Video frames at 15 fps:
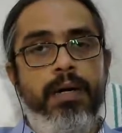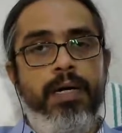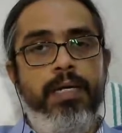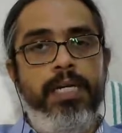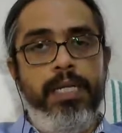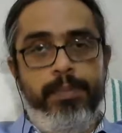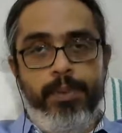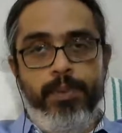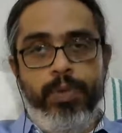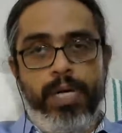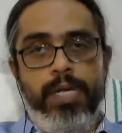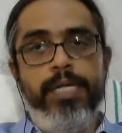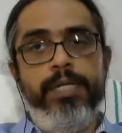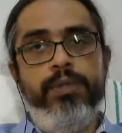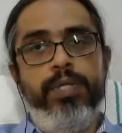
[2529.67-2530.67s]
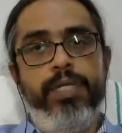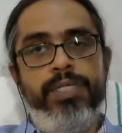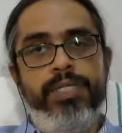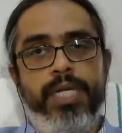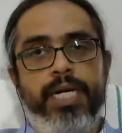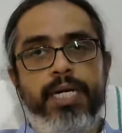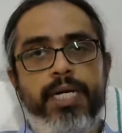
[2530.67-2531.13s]
deep neural
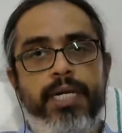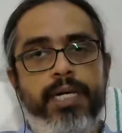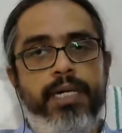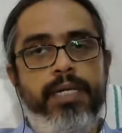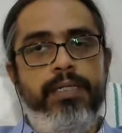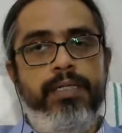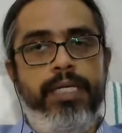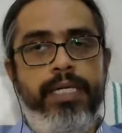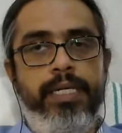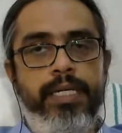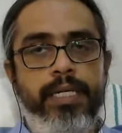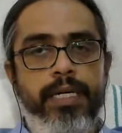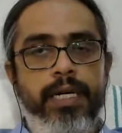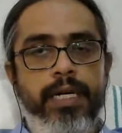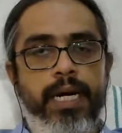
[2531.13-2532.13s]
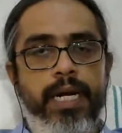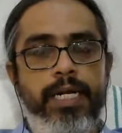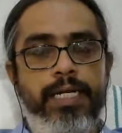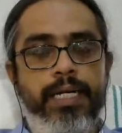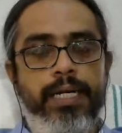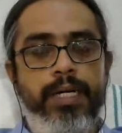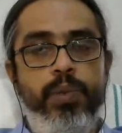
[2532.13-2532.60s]
networks and the
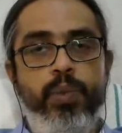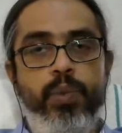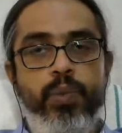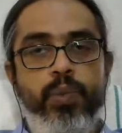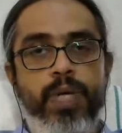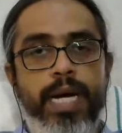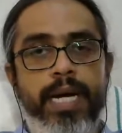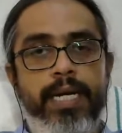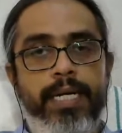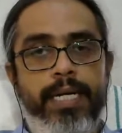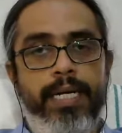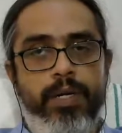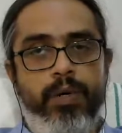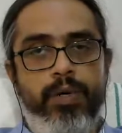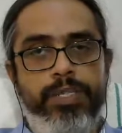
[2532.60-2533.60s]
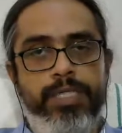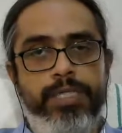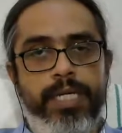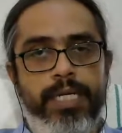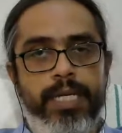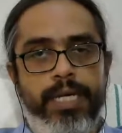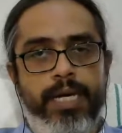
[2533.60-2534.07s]
related new technologies
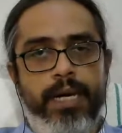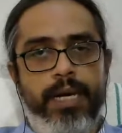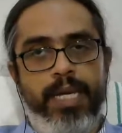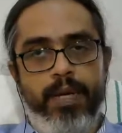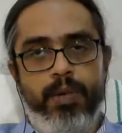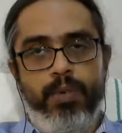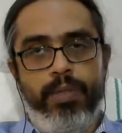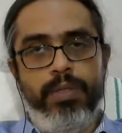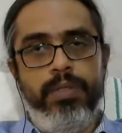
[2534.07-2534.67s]
that are coming out.